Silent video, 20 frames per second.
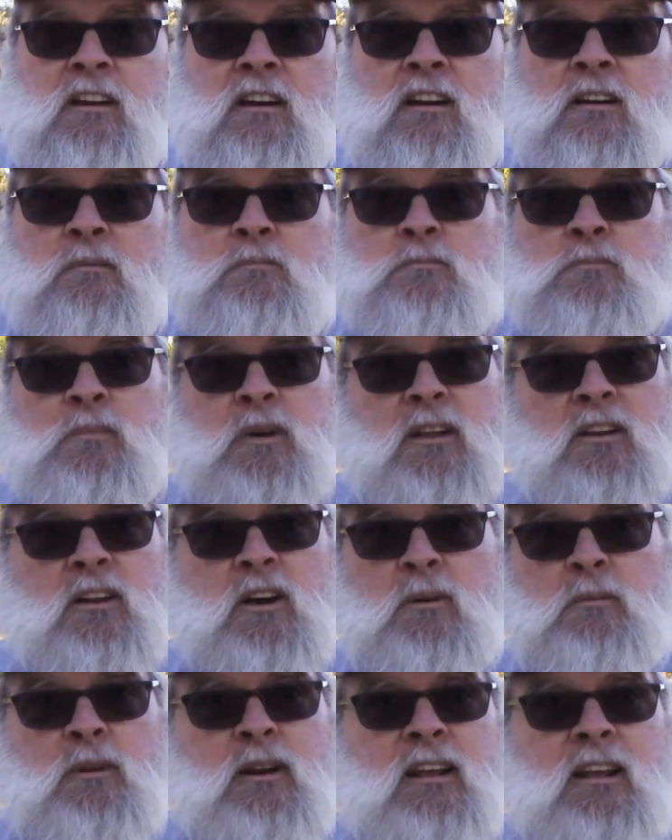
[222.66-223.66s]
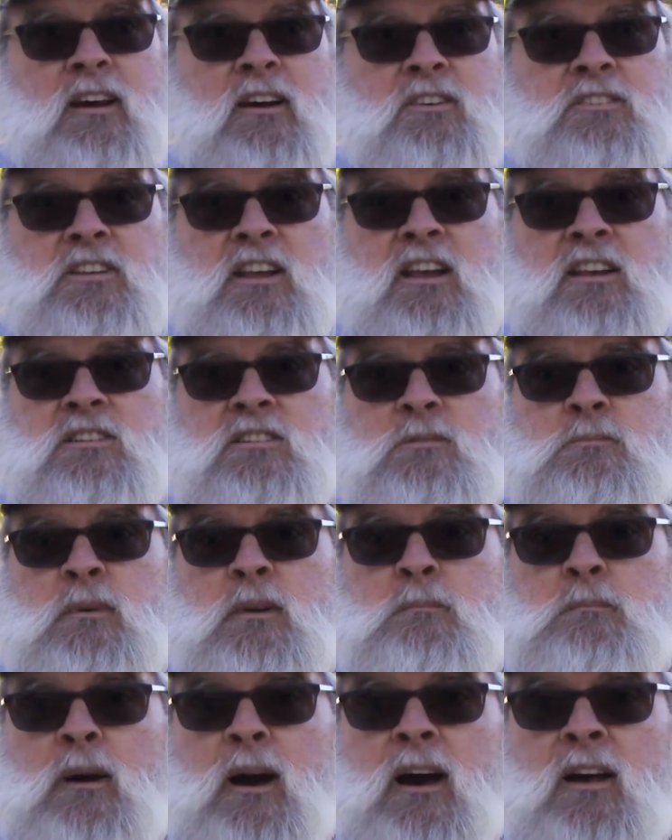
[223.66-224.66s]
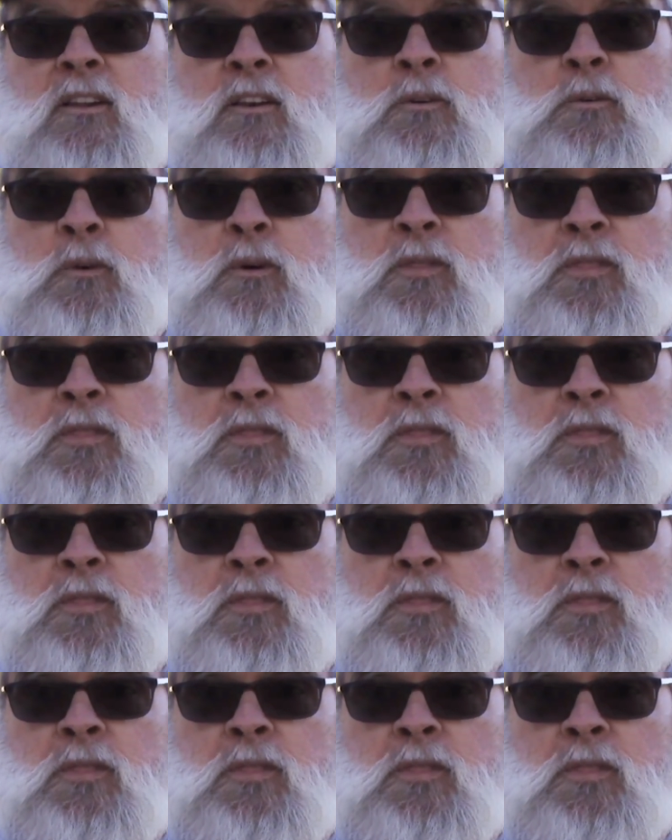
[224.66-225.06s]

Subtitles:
hear it, but nobody else has to be bothered